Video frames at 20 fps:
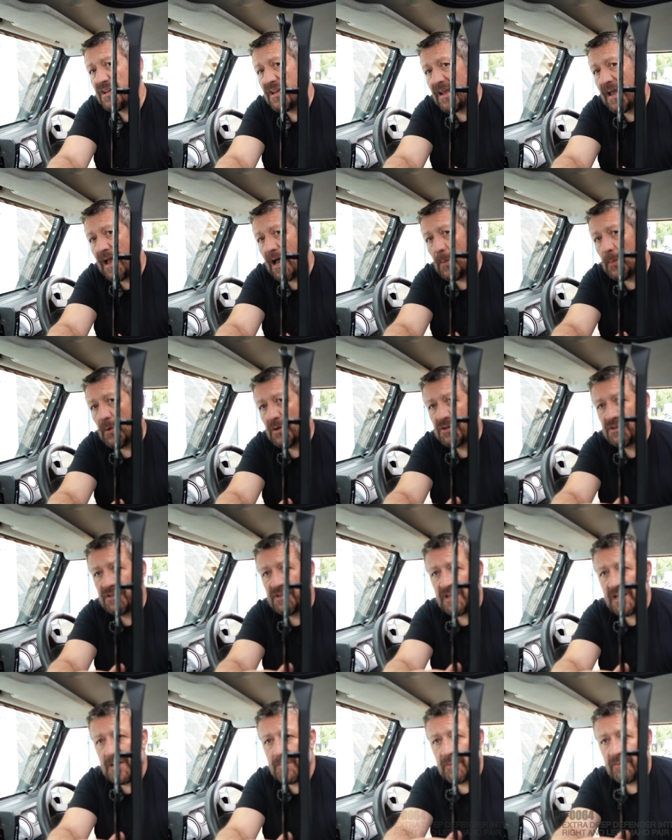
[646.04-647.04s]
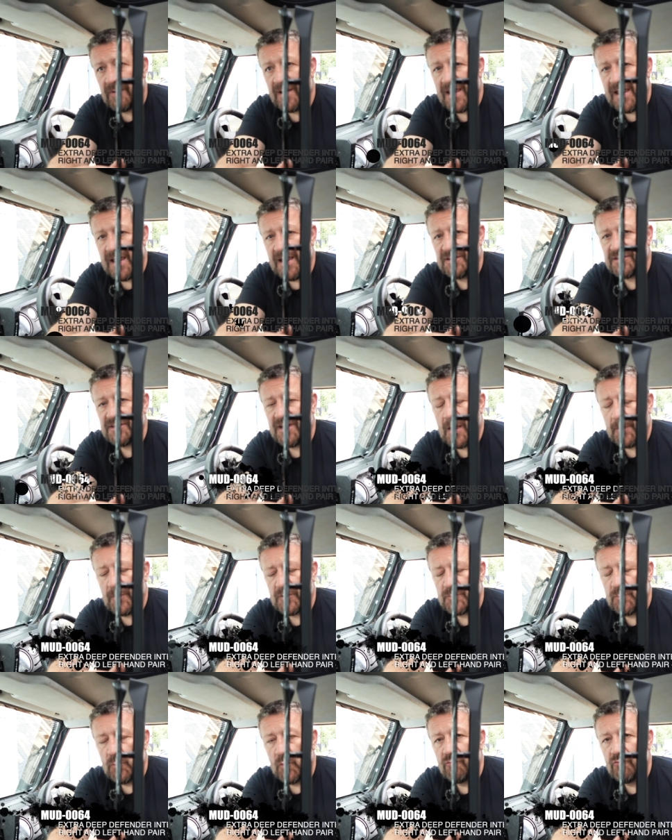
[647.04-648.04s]
see how much deeper it is and how
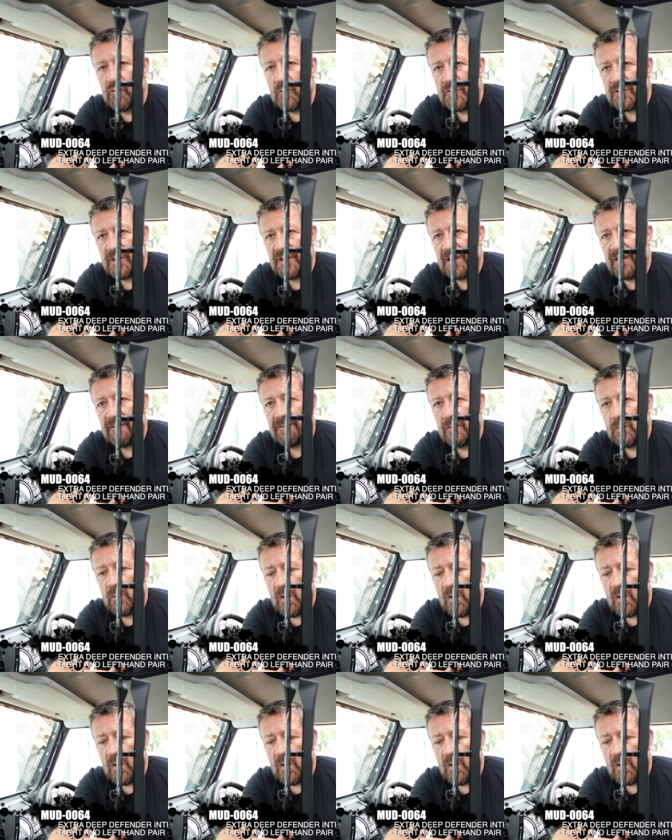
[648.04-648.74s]
much more room you can get for